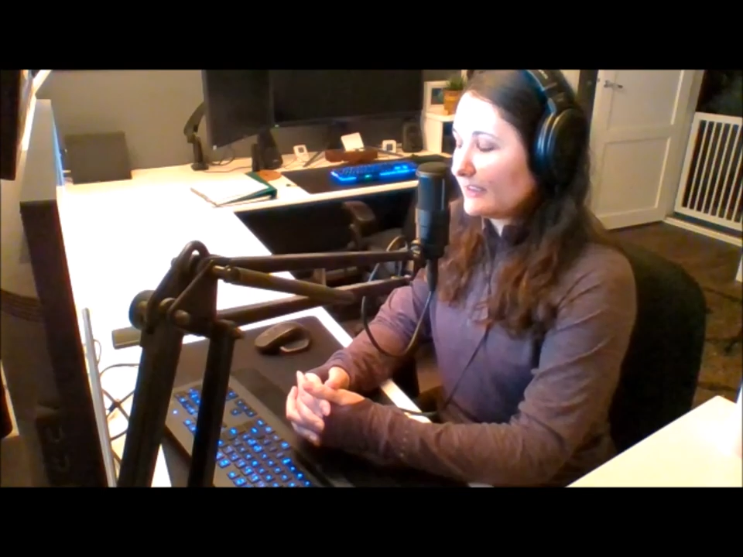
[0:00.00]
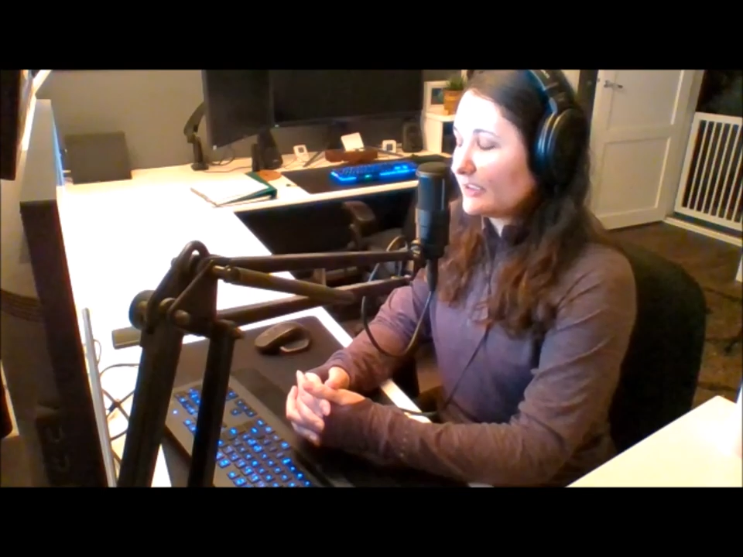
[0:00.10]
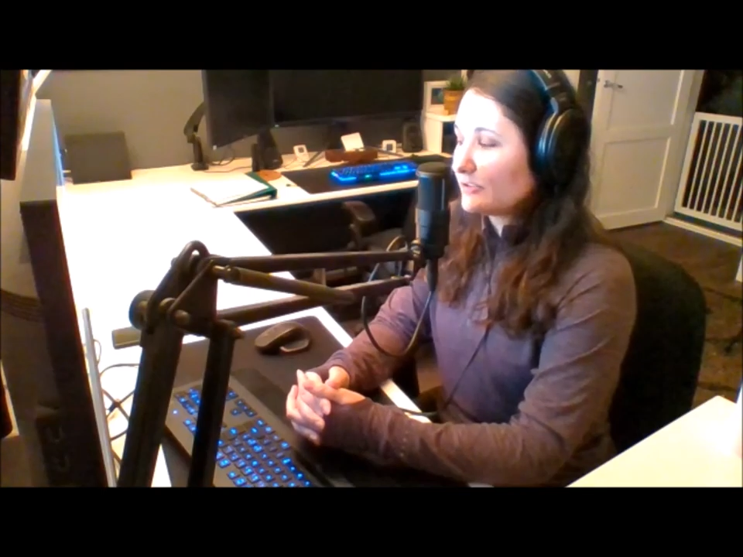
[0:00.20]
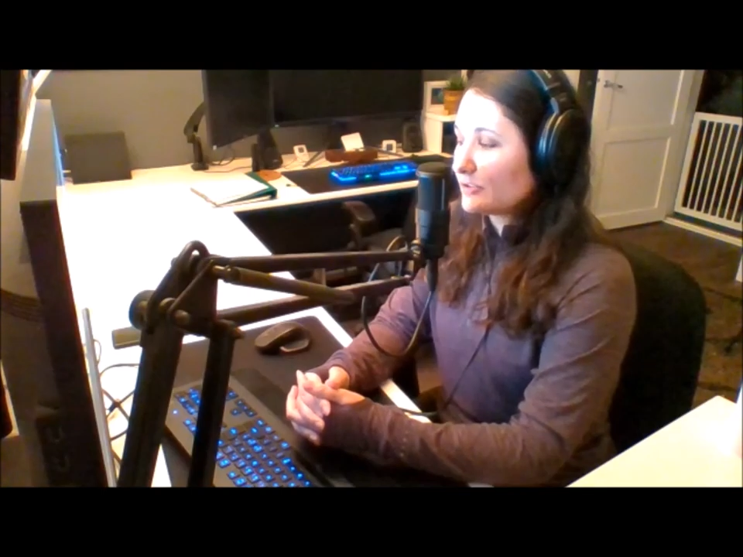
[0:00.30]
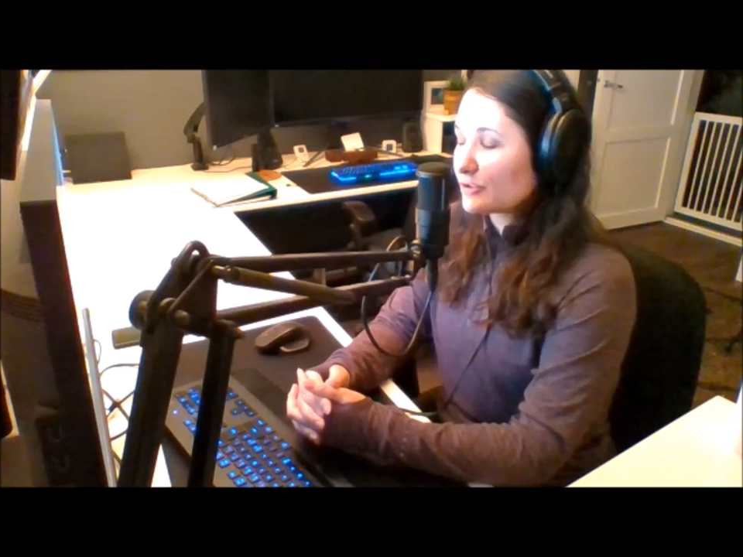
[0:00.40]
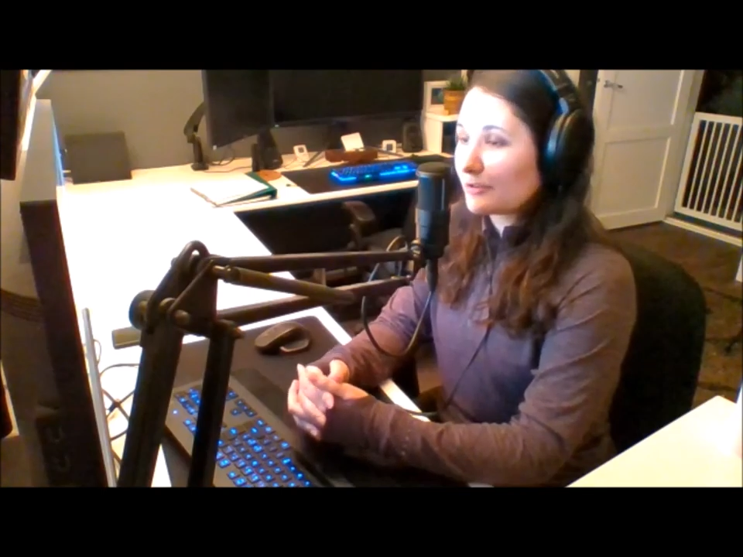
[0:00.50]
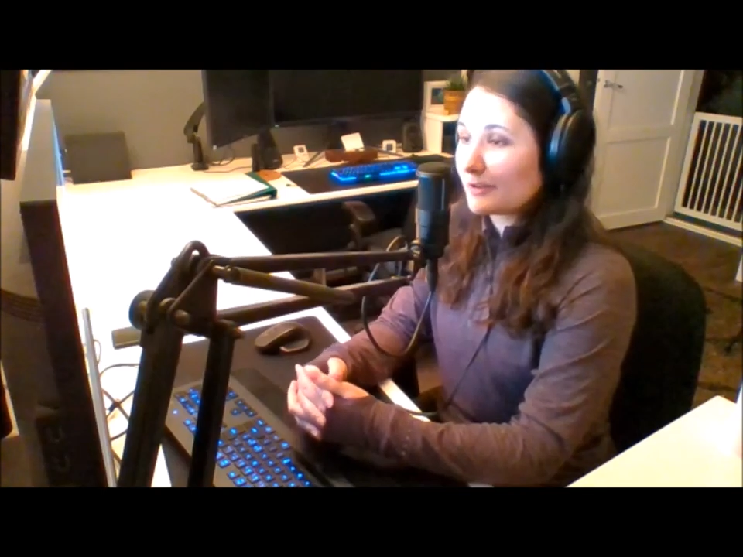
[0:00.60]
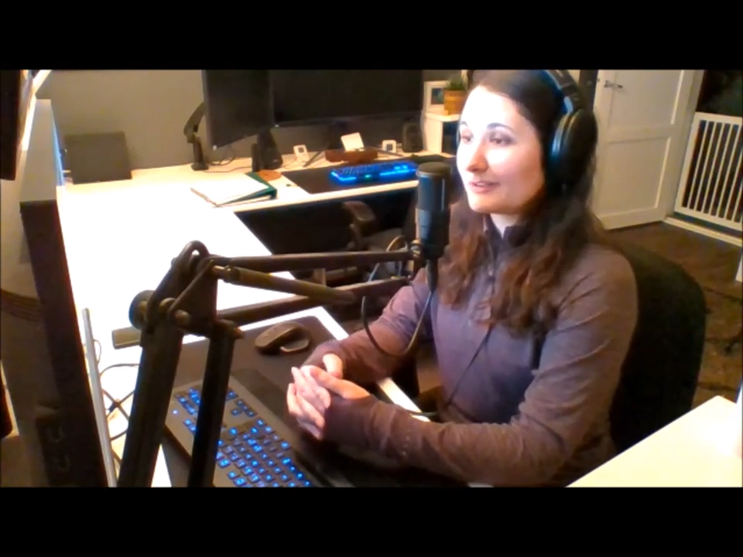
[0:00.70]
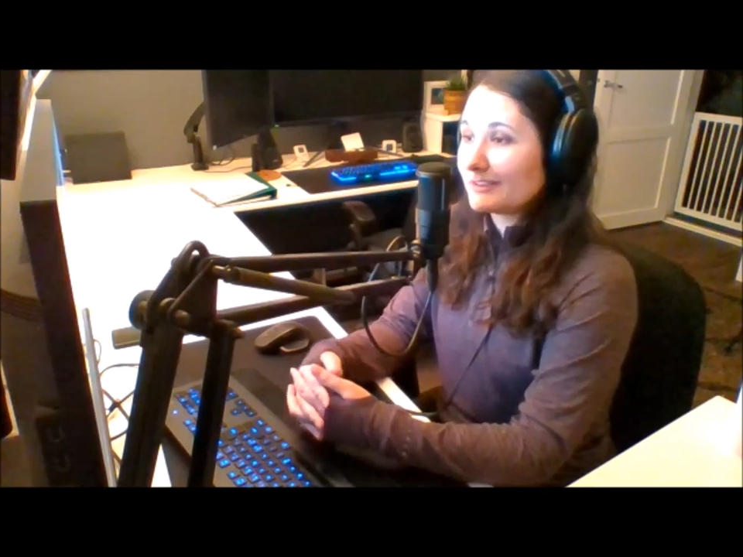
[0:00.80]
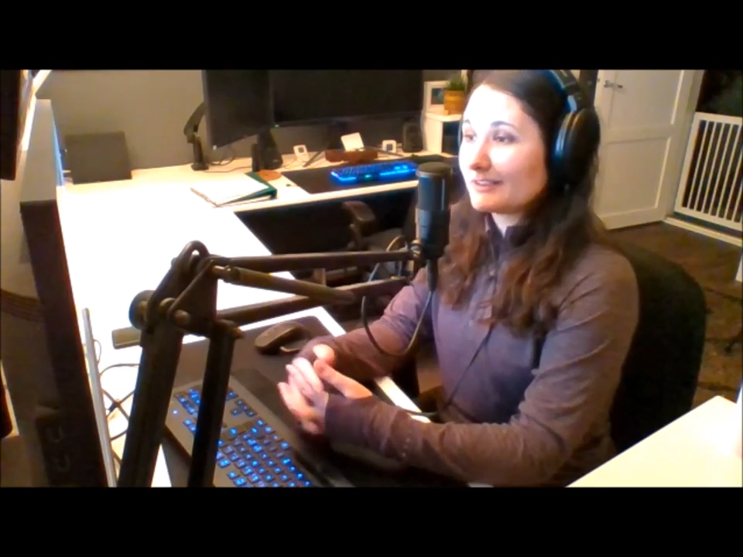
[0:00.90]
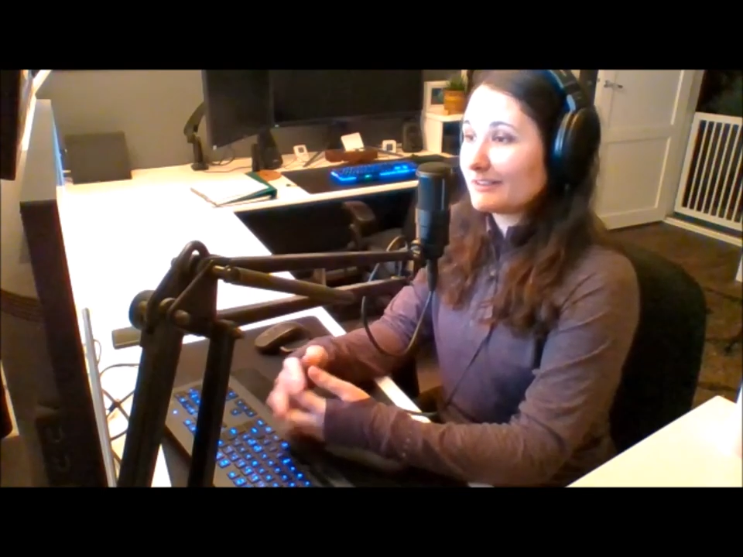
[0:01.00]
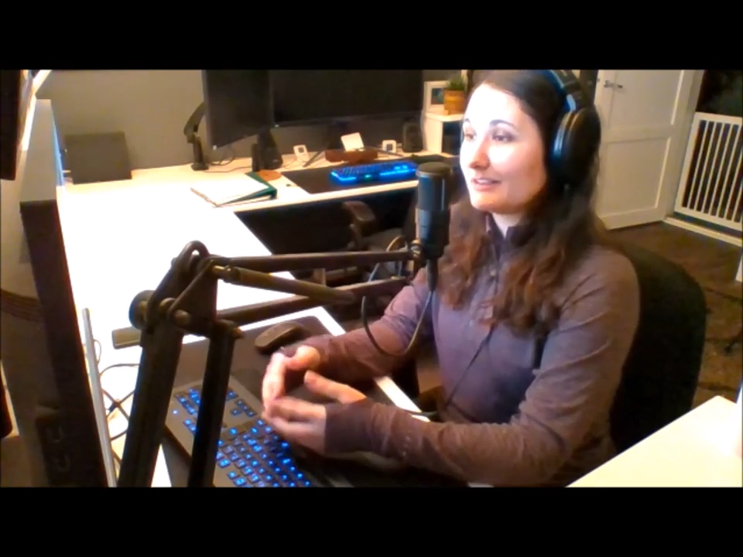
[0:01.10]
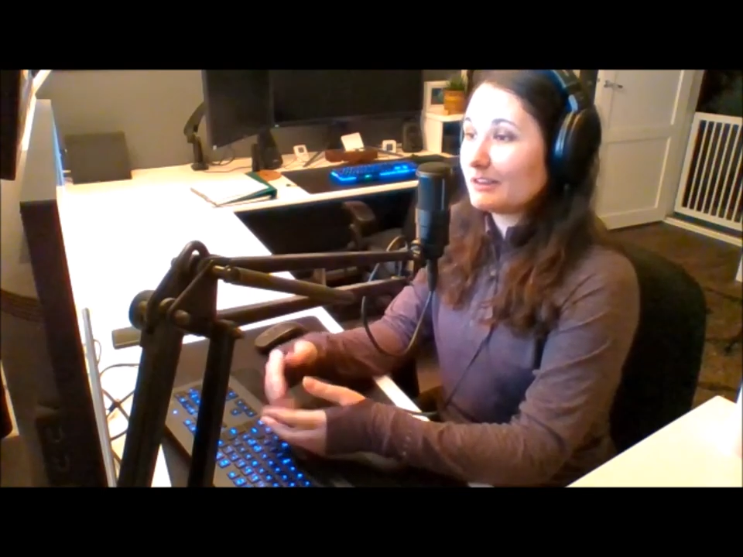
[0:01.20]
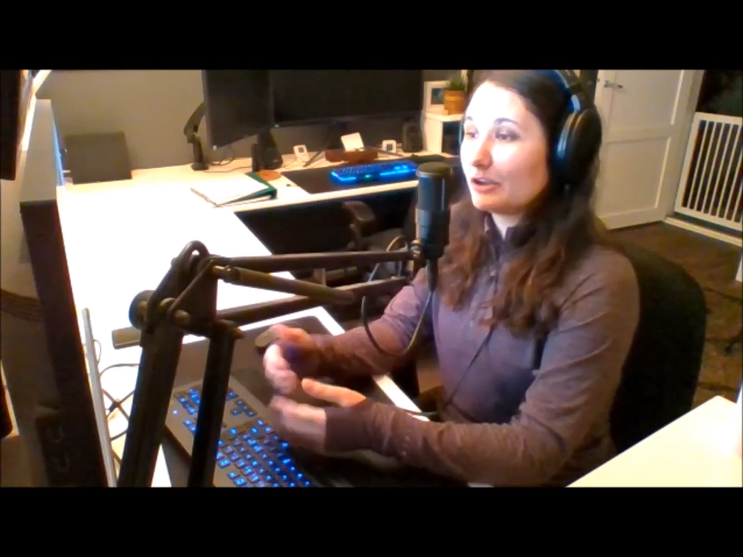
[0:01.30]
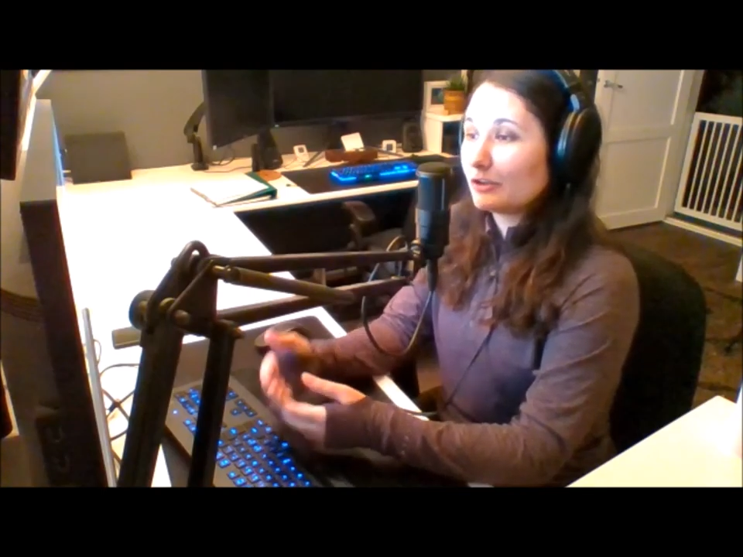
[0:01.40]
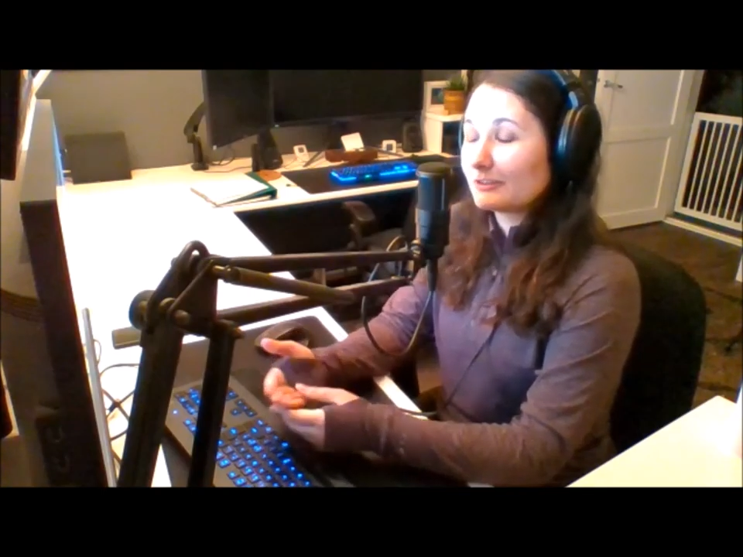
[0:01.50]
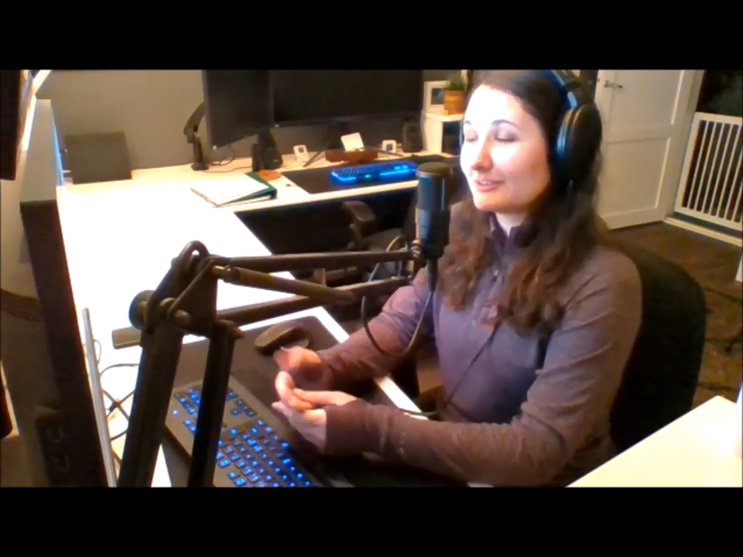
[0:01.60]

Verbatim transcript: ensure the the long